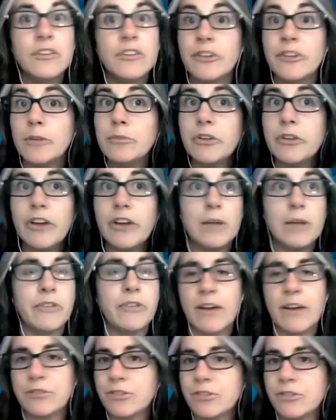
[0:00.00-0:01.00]
Sometimes
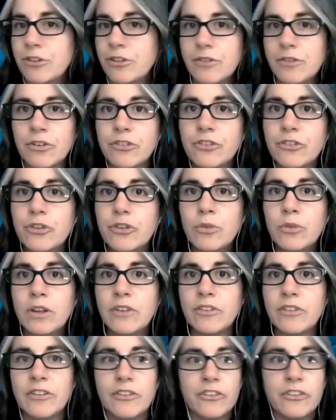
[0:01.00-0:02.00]
after the first 2
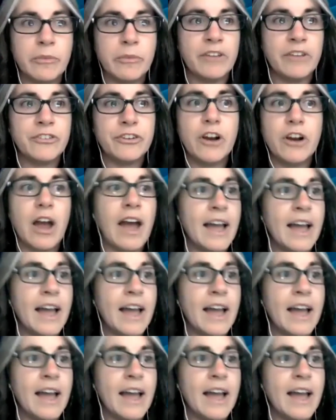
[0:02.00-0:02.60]
weeks of the semester,